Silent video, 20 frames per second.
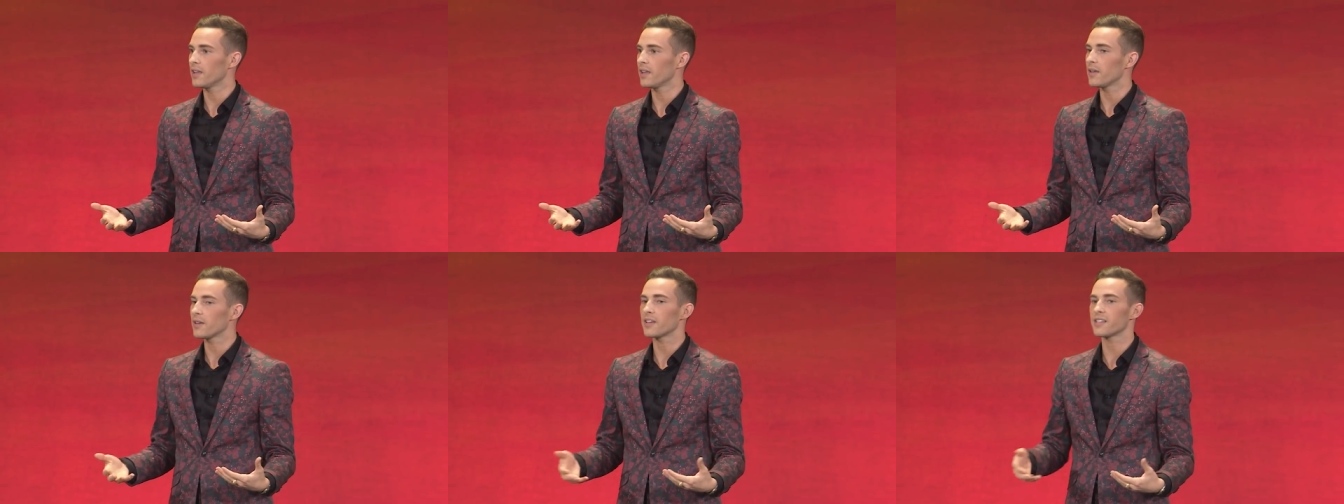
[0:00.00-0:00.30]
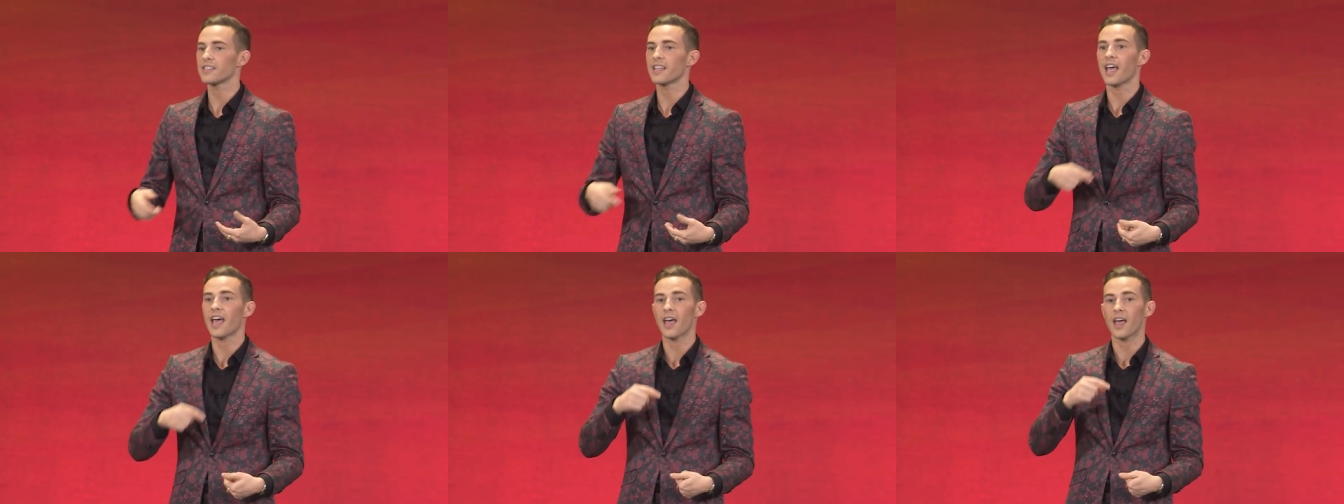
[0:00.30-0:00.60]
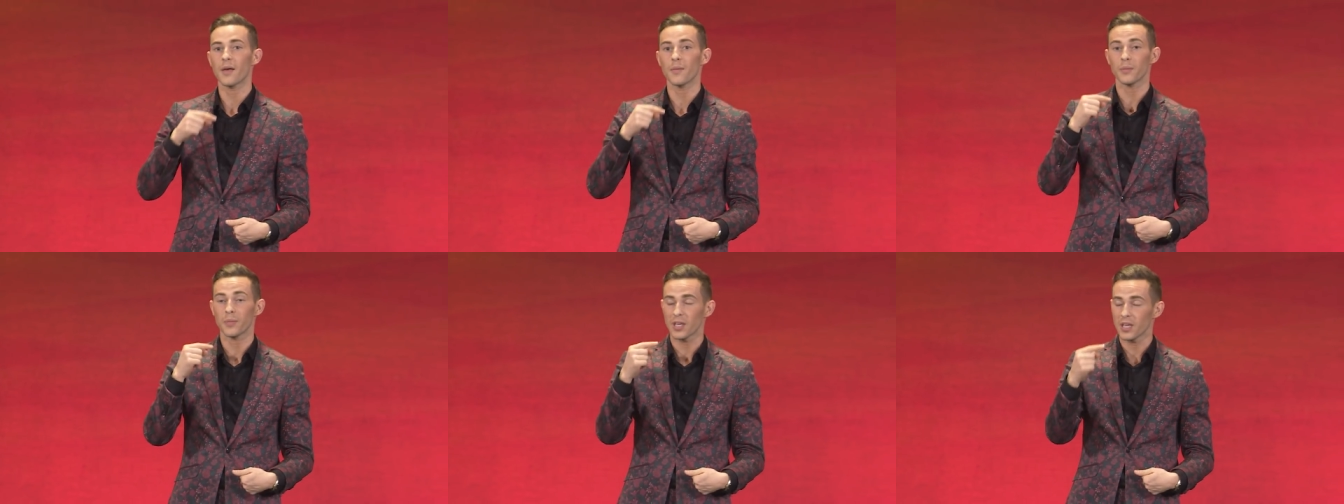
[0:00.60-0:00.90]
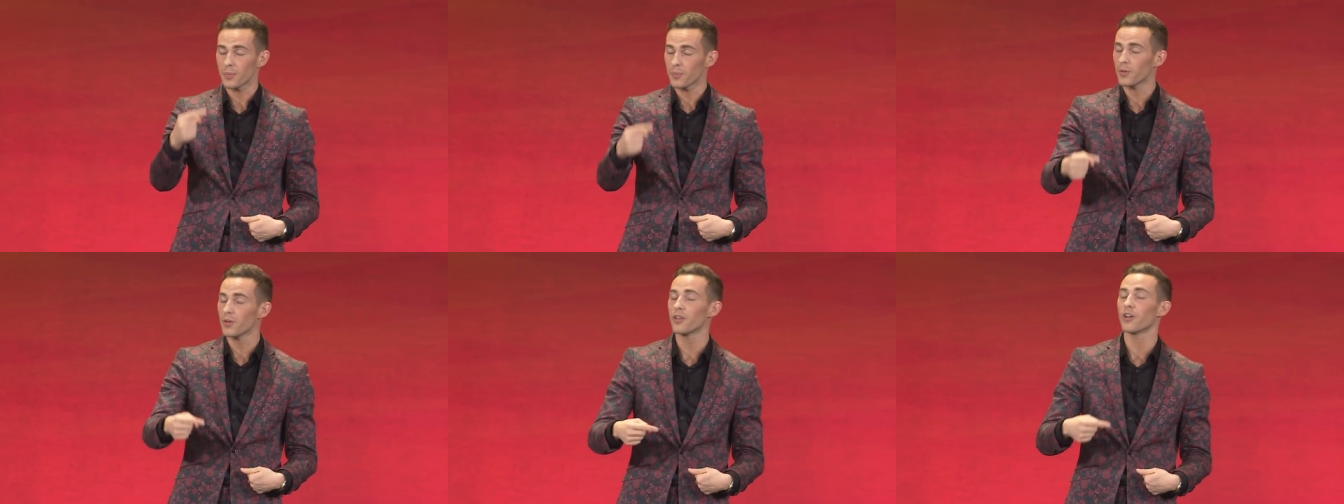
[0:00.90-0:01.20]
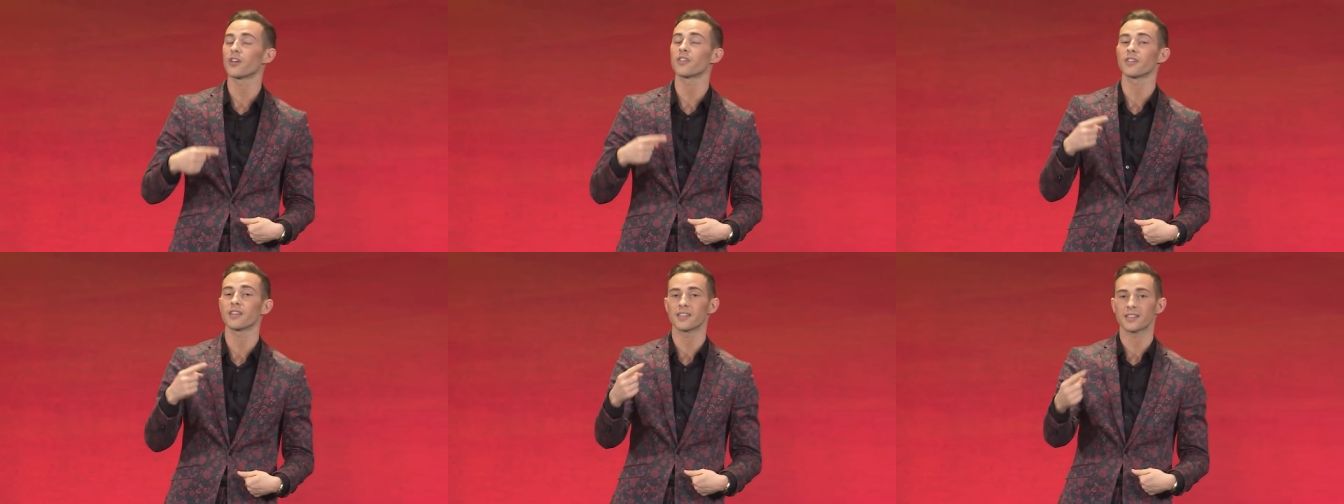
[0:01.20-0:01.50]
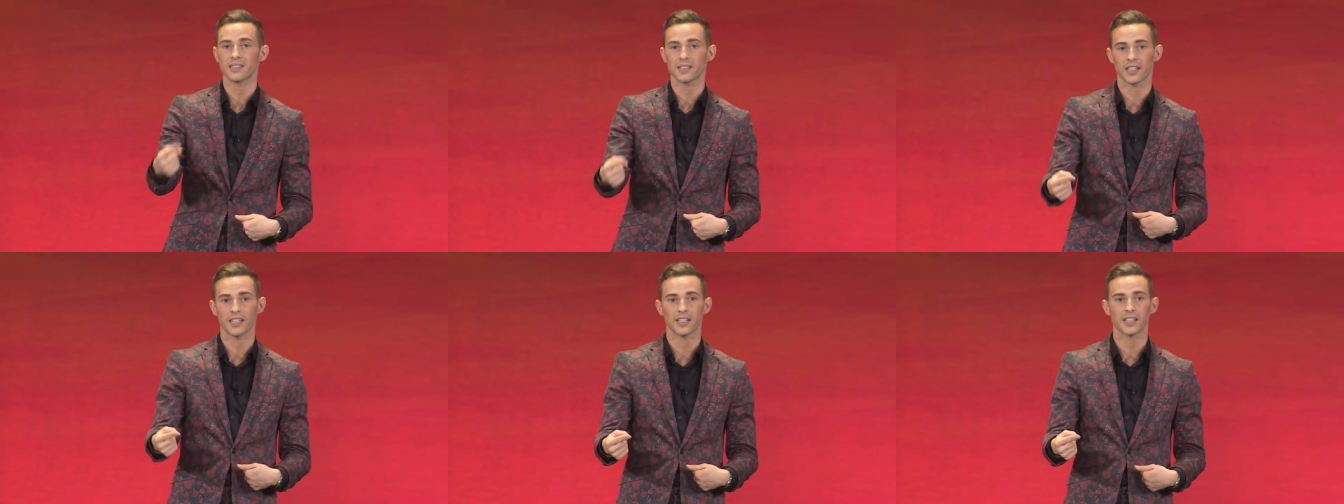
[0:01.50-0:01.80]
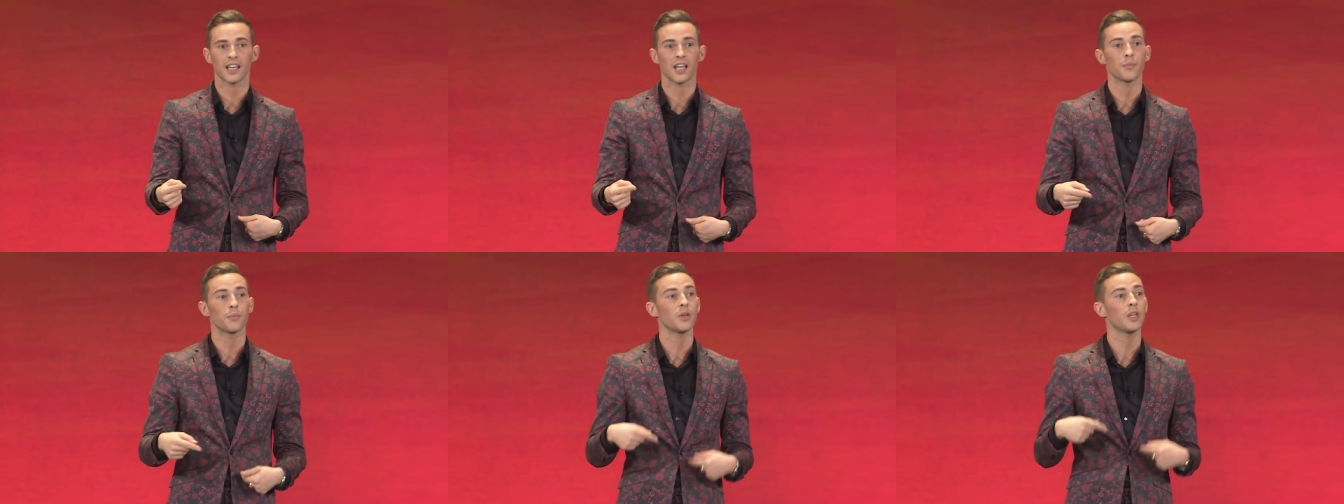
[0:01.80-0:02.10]
Because People are listening
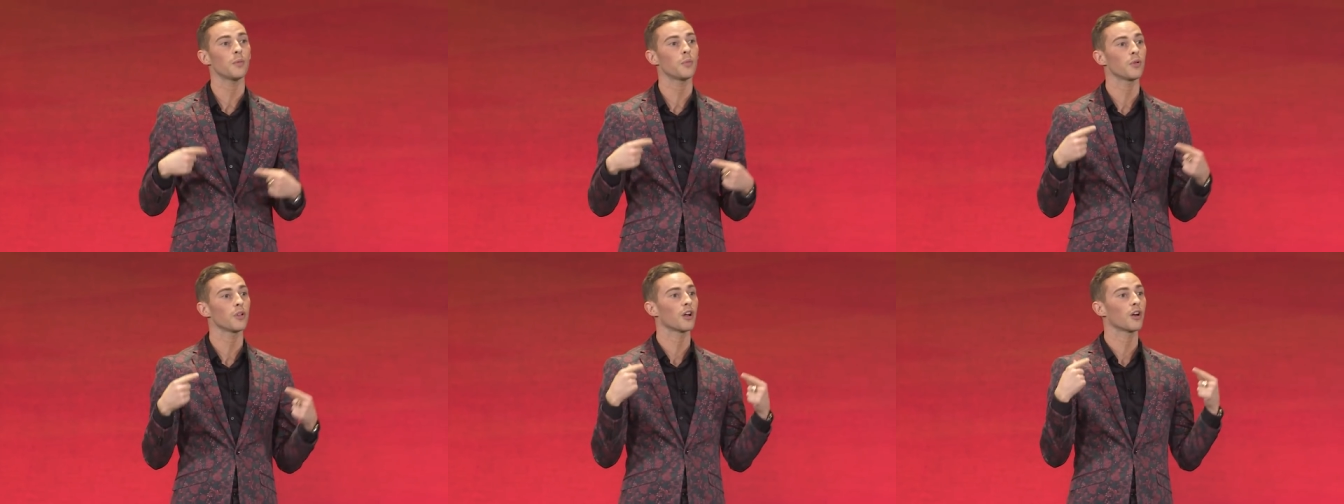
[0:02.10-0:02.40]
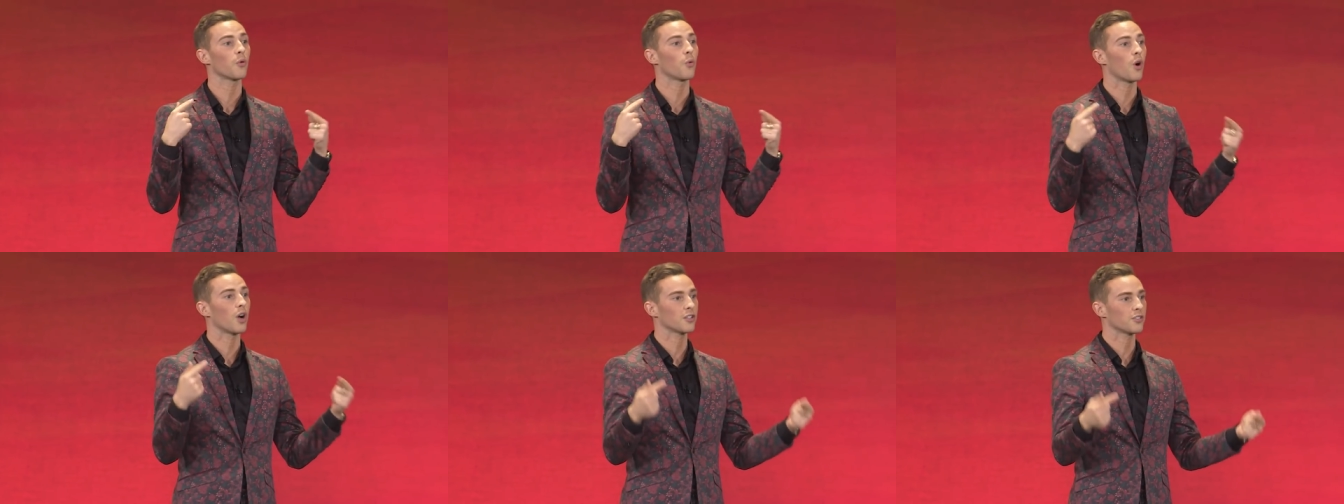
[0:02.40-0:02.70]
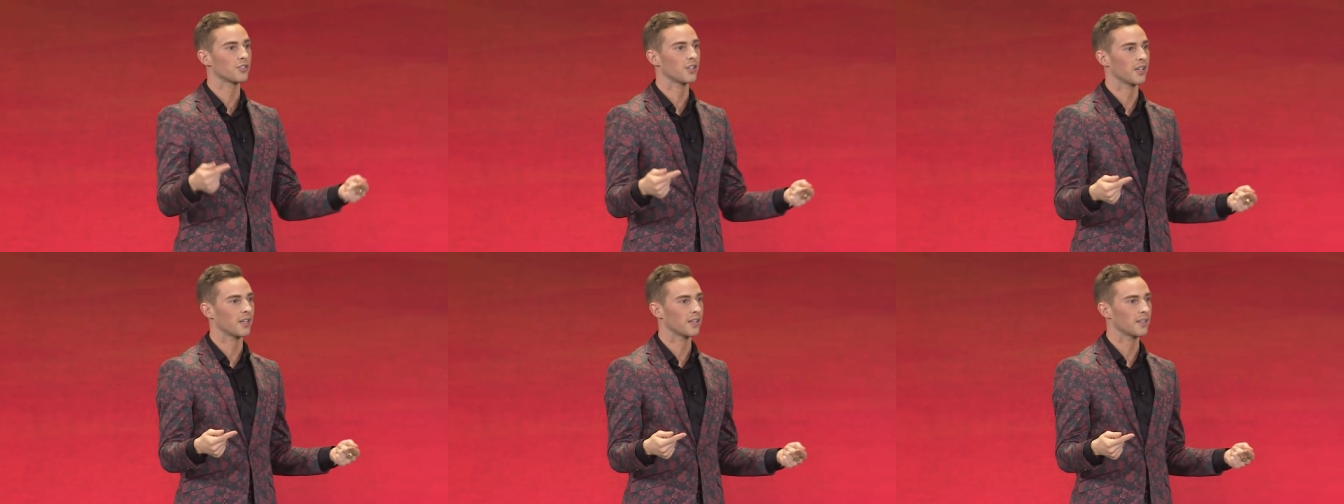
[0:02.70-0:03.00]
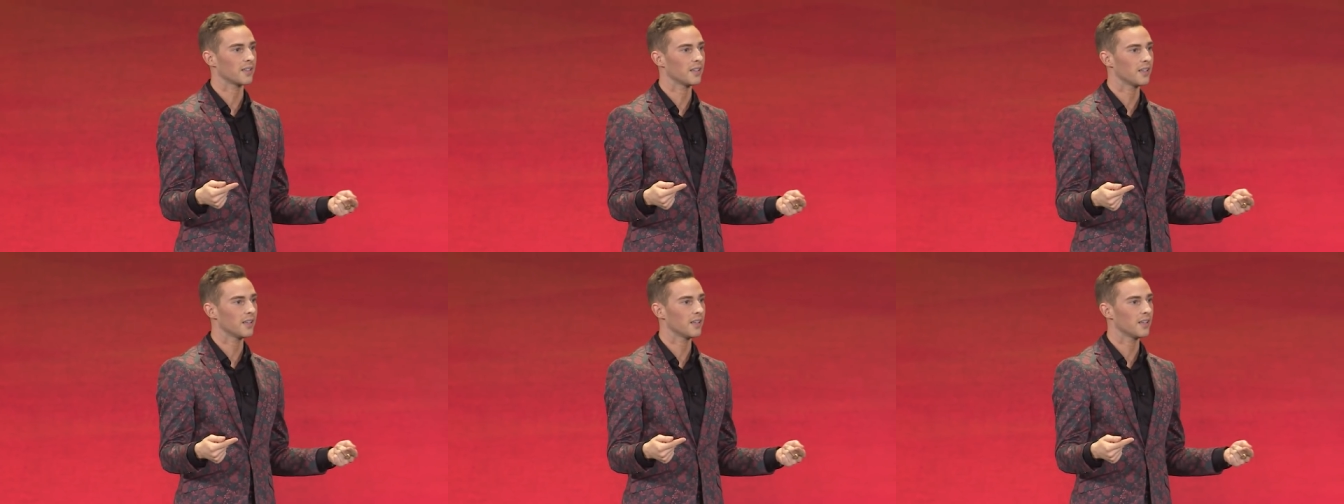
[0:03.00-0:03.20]
and people are watching.